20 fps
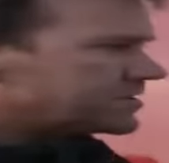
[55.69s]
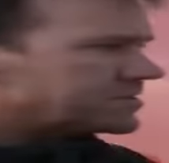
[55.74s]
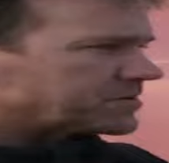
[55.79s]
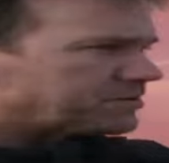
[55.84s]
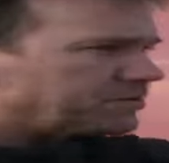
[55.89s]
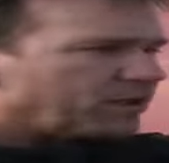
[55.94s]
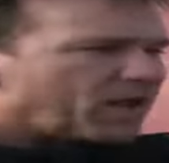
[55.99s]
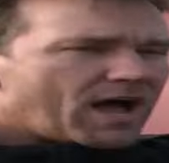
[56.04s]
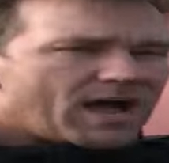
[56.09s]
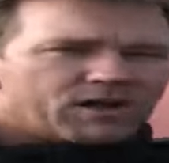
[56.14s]

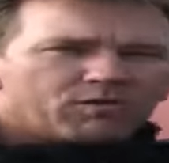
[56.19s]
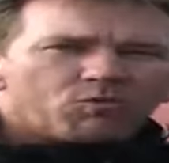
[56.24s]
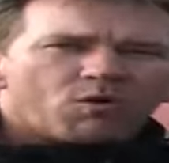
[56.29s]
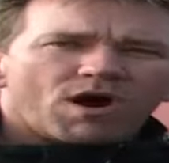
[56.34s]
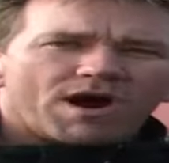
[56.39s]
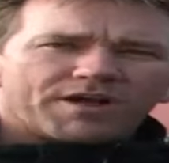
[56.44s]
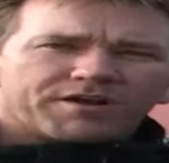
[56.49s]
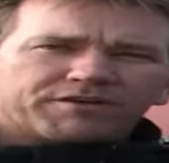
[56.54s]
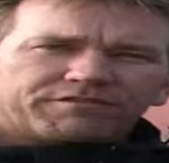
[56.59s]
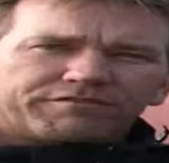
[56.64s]
supply
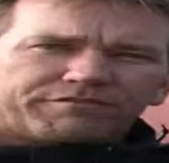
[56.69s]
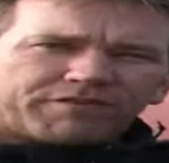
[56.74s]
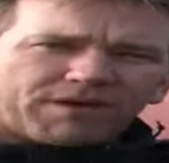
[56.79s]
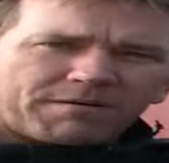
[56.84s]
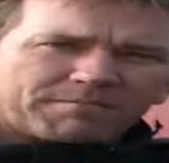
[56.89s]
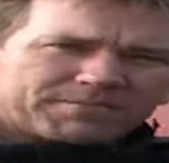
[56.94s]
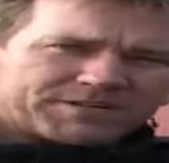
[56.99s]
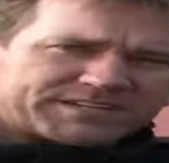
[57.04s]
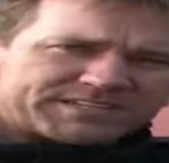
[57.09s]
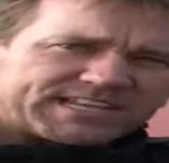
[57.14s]
water
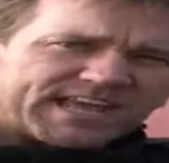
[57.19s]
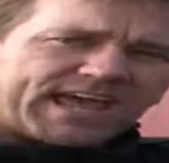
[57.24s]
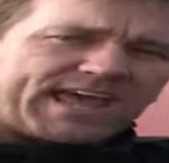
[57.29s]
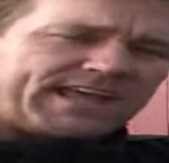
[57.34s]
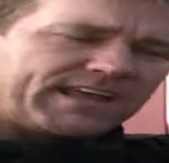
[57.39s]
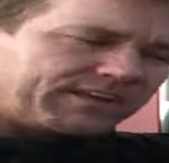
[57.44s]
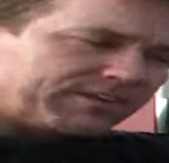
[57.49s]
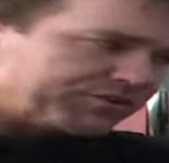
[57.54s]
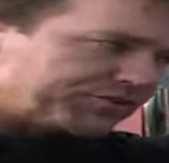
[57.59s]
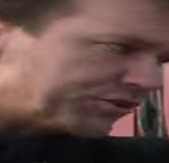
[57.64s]
from the
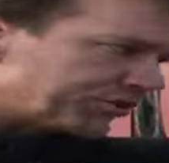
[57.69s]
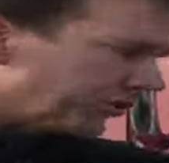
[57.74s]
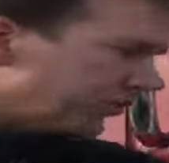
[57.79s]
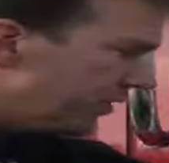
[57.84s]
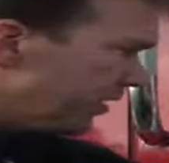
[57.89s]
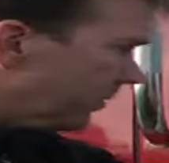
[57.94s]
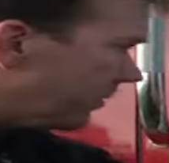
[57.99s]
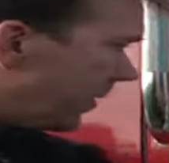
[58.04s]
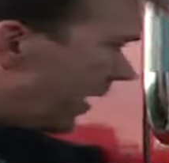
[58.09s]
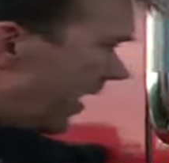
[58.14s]
tank
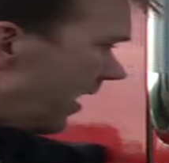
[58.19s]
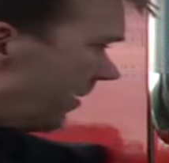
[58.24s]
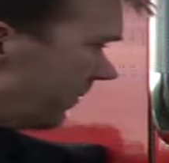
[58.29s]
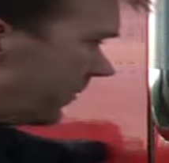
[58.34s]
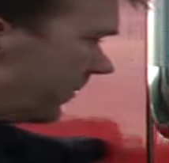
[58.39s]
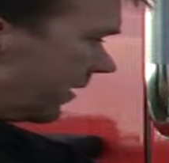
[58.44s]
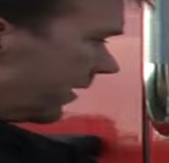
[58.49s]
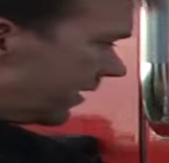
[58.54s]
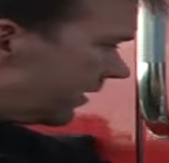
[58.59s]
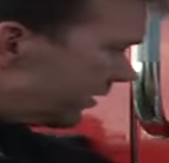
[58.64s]
to the
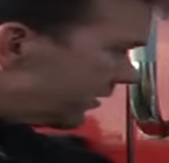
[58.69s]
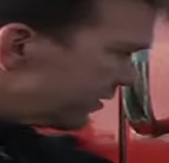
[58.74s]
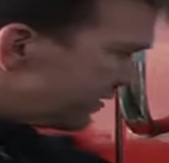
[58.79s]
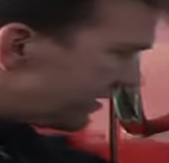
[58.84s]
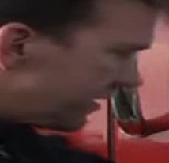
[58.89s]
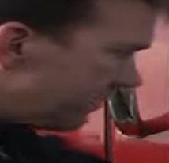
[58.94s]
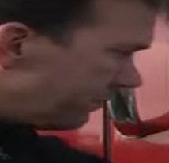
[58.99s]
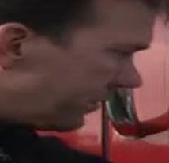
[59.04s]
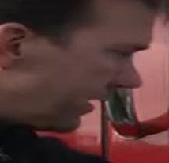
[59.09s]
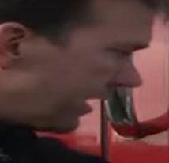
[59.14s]
pump, you
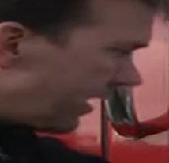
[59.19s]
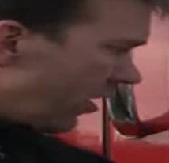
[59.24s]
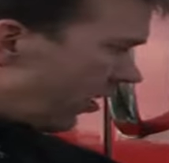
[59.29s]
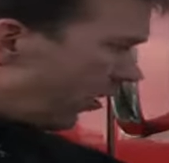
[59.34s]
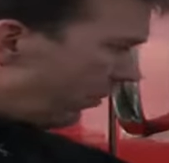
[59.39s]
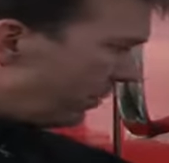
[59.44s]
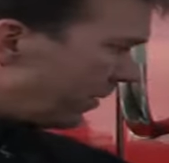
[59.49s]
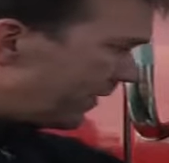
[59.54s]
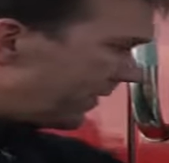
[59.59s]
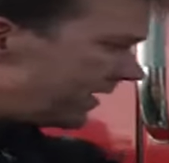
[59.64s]
simply
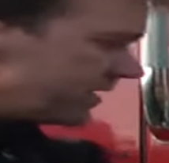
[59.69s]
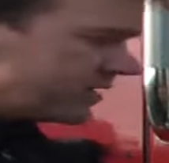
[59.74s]
open